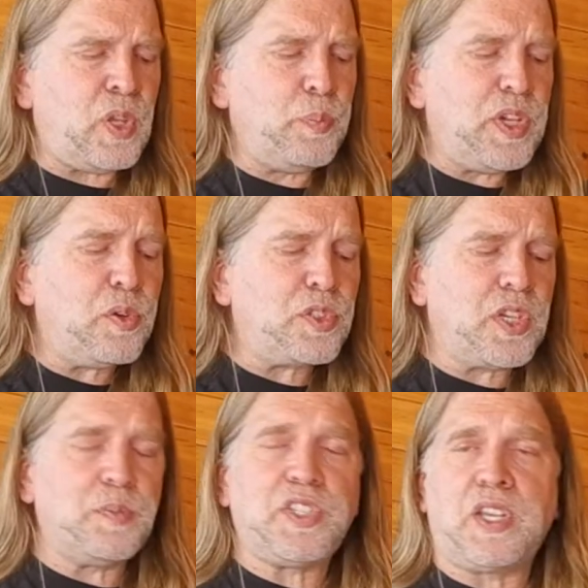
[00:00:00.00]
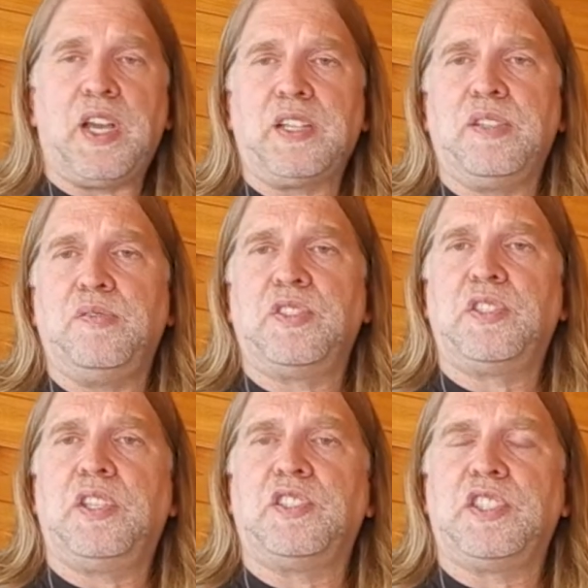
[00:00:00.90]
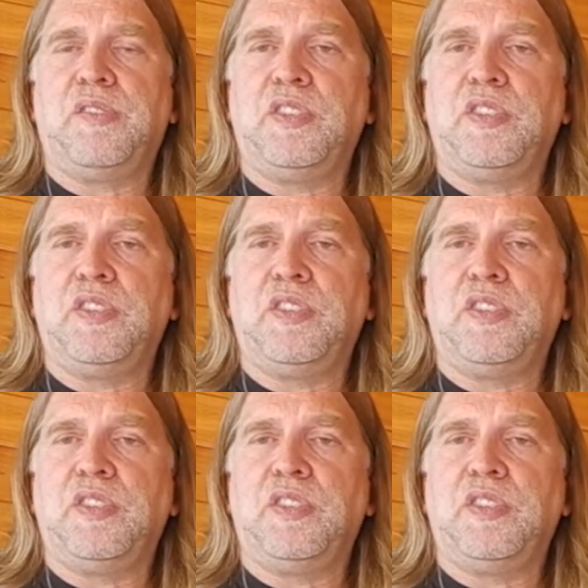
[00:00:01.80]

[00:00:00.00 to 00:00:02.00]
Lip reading: Bigger jumps like octaves and sevenths